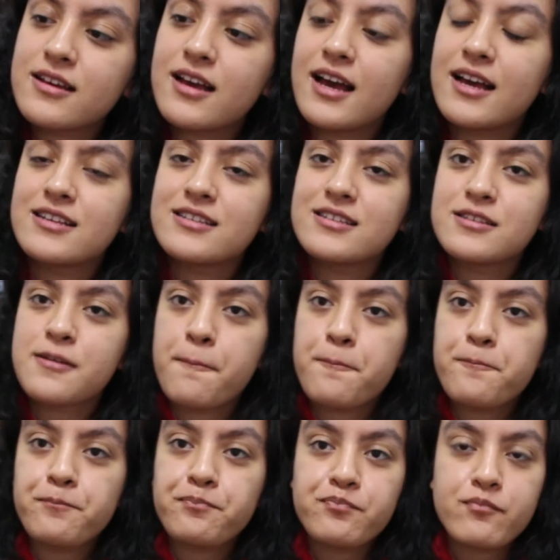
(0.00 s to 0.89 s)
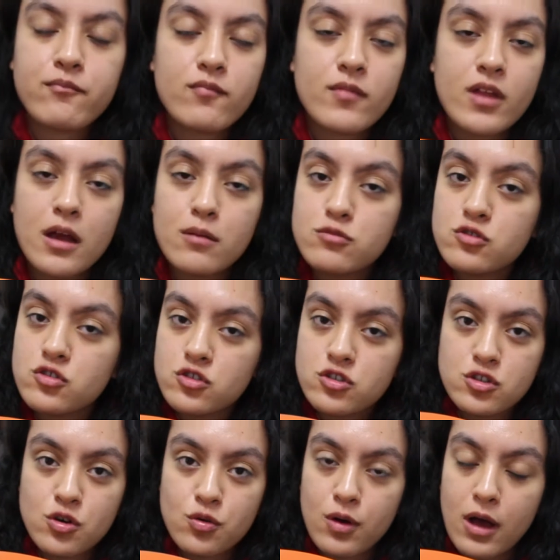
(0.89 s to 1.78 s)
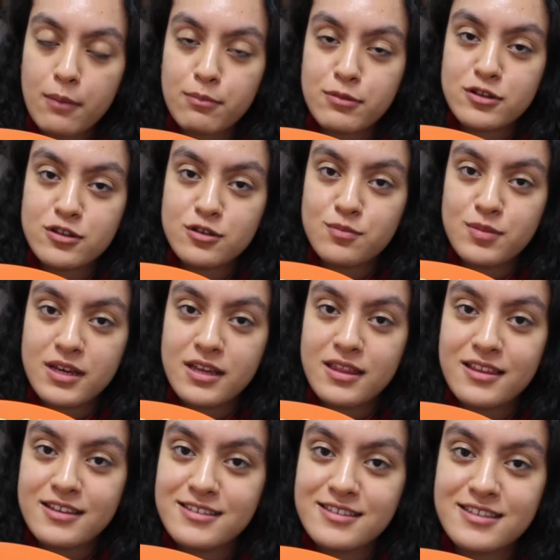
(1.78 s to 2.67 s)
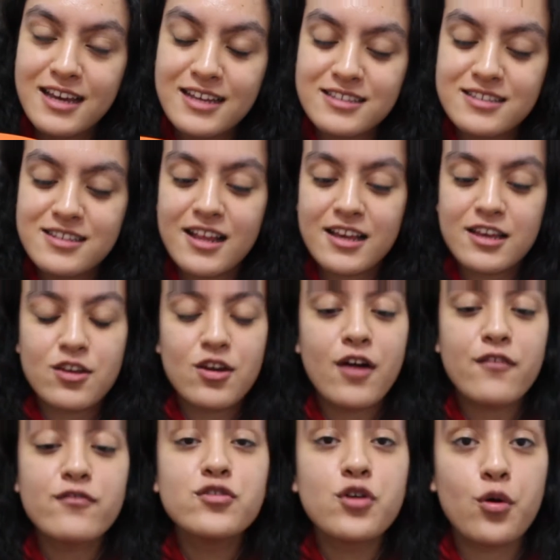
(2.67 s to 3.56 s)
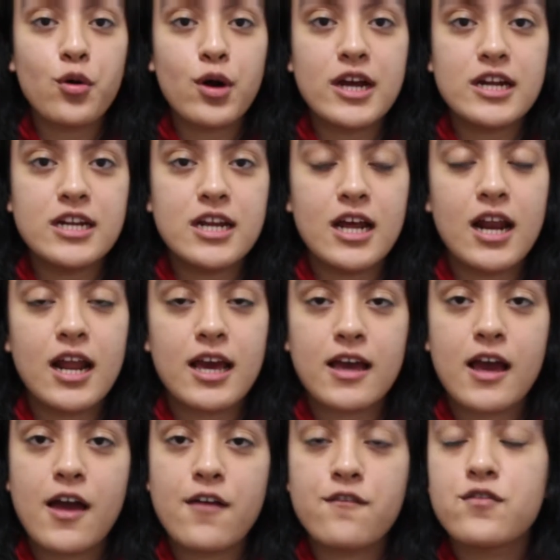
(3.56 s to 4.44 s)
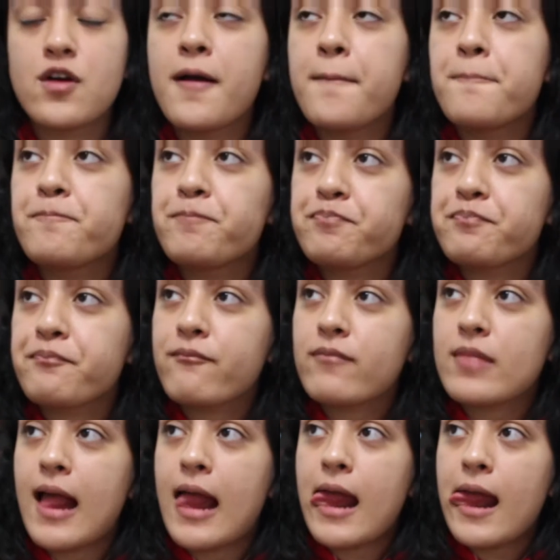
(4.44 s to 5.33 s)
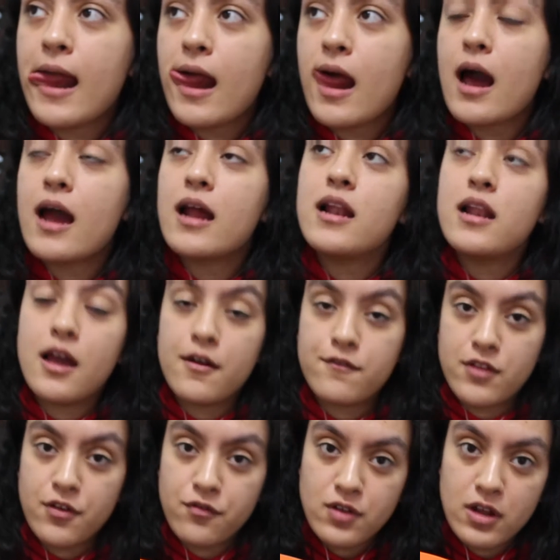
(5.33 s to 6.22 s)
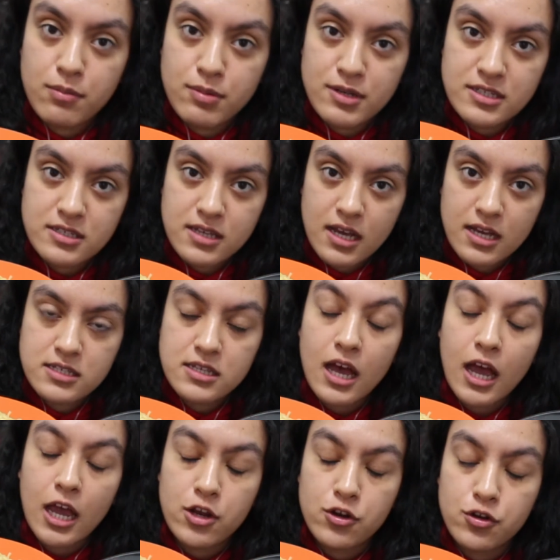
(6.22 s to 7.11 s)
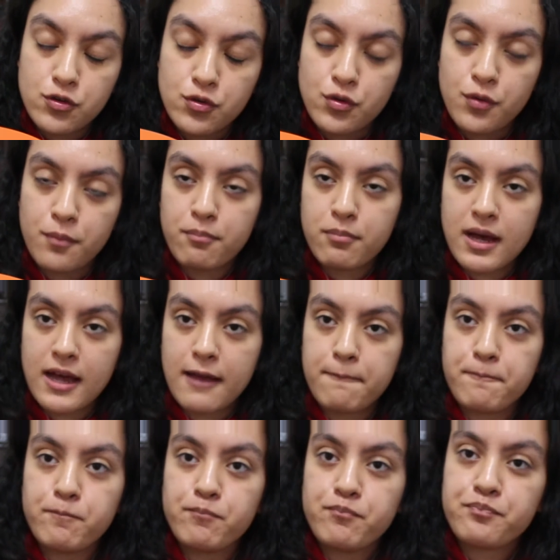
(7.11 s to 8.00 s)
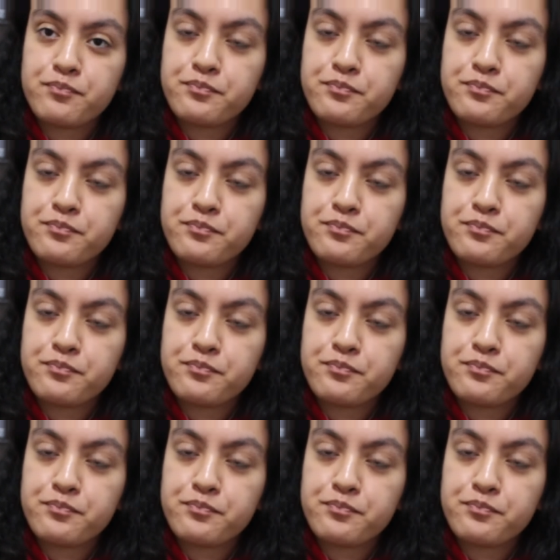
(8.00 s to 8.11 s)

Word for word: Guys, I'm so happy to be in the States. Like, you have no idea. Like, I've... I love the Philippines, guys. I do. But